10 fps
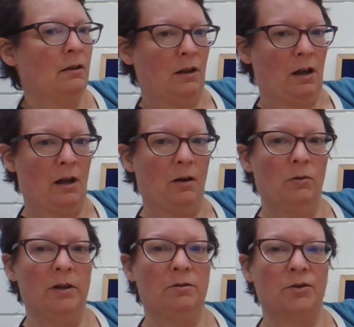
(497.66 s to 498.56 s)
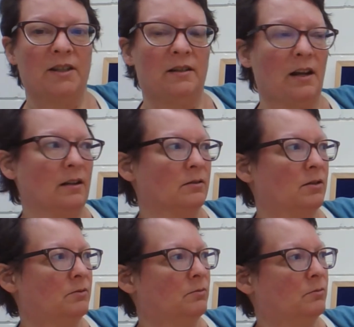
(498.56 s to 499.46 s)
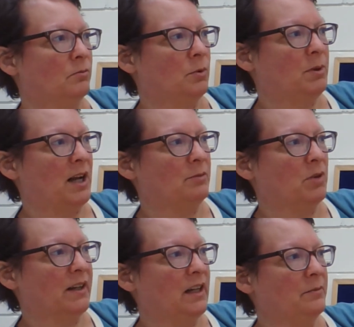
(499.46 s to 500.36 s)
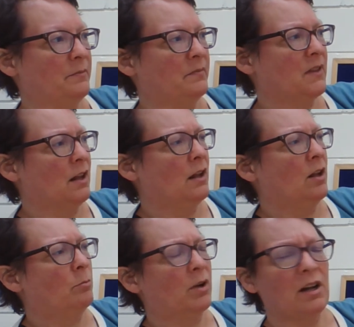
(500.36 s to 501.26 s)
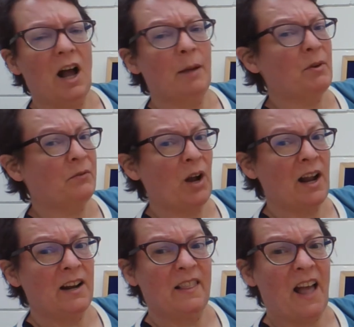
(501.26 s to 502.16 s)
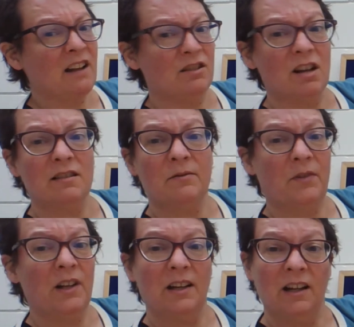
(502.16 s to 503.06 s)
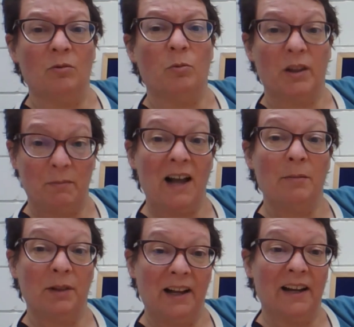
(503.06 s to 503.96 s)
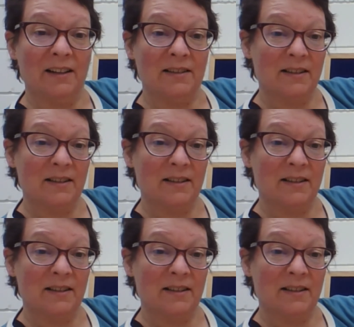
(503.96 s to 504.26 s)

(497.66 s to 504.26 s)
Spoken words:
How interesting, replied Mucky, but I'm afraid that doesn't fit in with my plans.